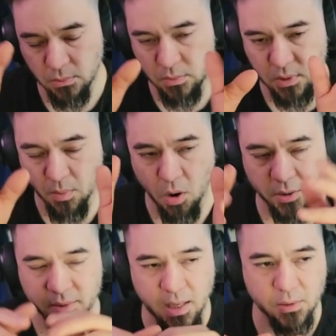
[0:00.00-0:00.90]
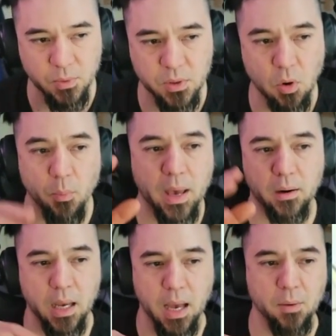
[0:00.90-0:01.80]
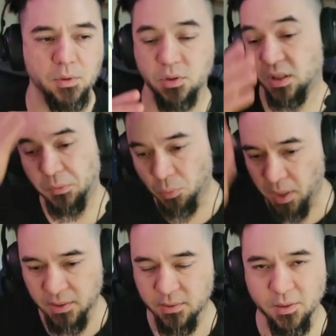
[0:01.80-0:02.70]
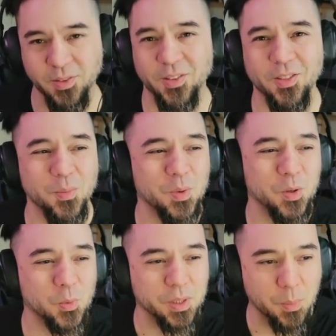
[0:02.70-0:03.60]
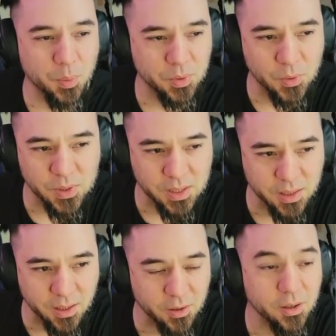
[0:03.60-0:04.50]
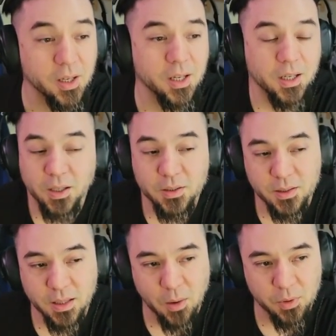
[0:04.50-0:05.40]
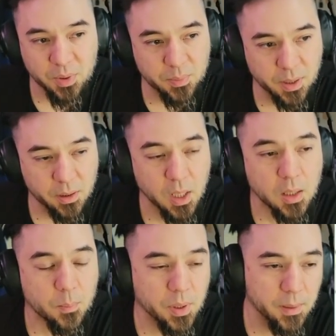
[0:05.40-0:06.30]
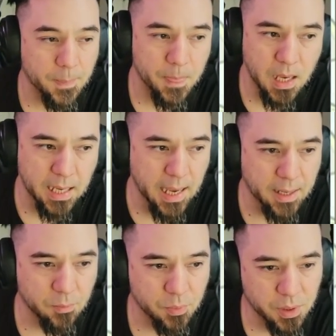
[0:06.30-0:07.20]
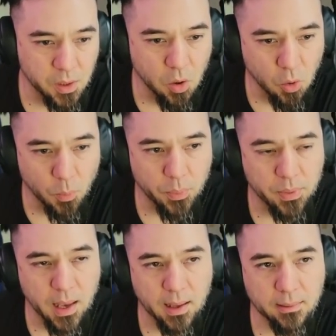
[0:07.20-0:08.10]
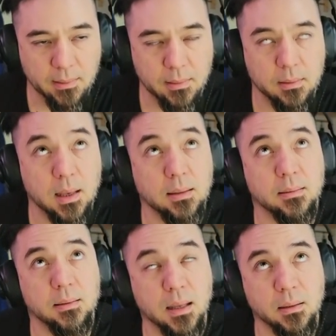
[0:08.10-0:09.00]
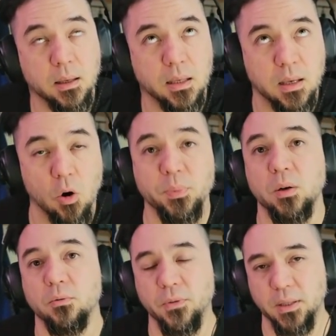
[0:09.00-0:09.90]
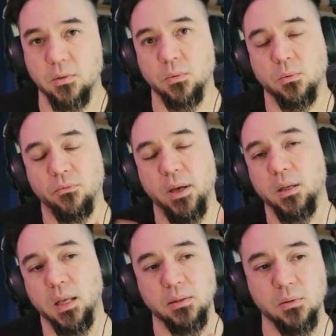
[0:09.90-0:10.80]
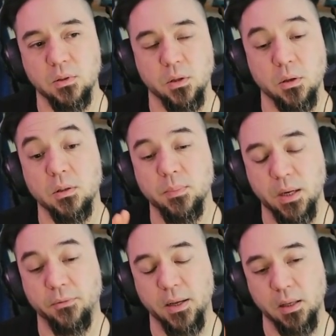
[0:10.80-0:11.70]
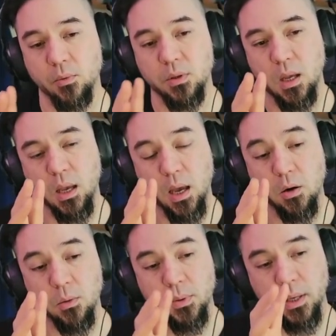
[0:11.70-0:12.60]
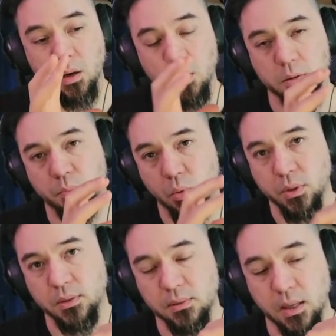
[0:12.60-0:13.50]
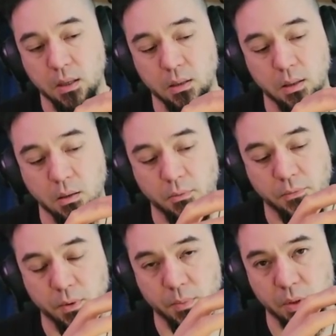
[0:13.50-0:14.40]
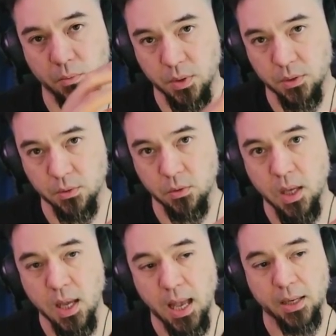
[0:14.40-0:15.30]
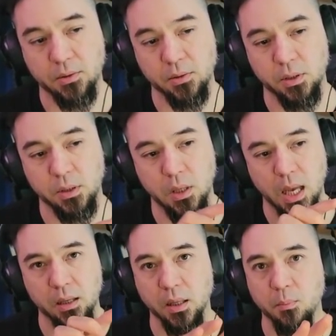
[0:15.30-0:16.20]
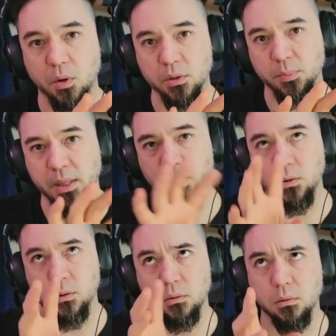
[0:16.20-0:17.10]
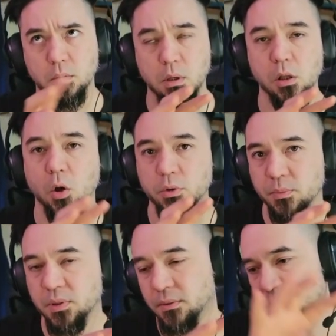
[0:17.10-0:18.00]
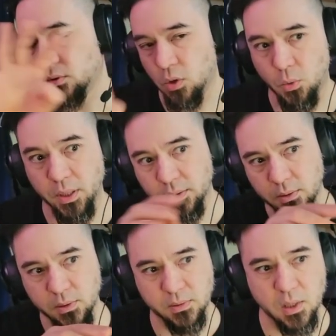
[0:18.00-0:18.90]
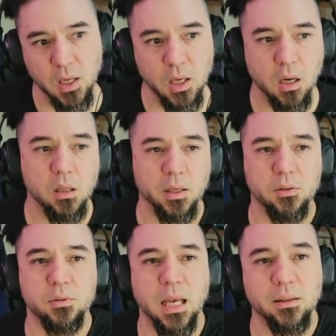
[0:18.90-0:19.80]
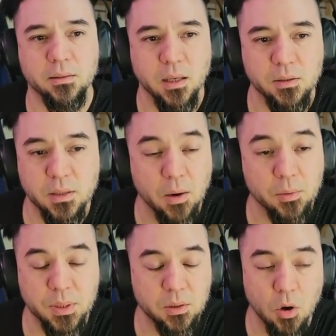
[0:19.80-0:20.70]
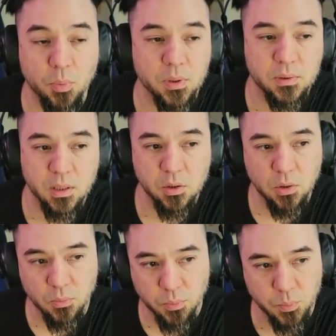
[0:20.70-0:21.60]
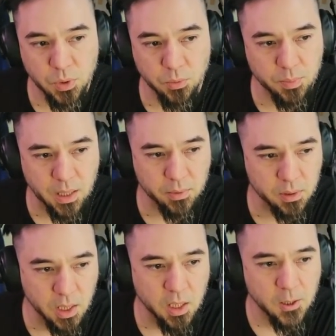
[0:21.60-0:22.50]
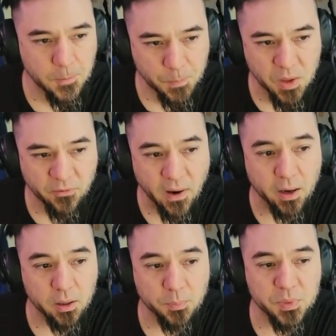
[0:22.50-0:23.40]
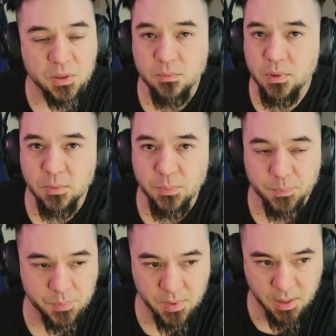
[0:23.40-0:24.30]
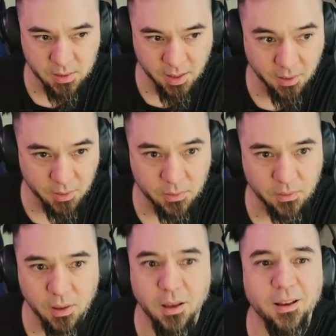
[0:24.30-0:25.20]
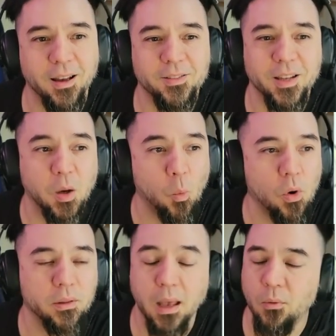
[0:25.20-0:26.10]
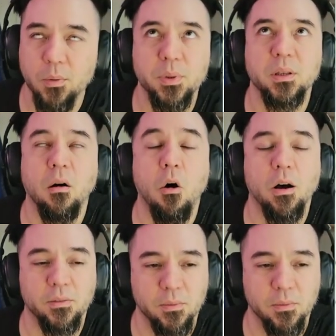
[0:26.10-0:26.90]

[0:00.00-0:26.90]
some hard stats which don't matter. I would just erase the middle one and put those into here, because then that would be better. But I really hope that that's not the case. I hope they don't fight against each other. As a matter of fact, I hope that all the points that are from the original actually kind of like multiply or clone themselves to go into this collector talent section. That would be dope, because then you would be able to fire up this like this on day 1. That would be awesome.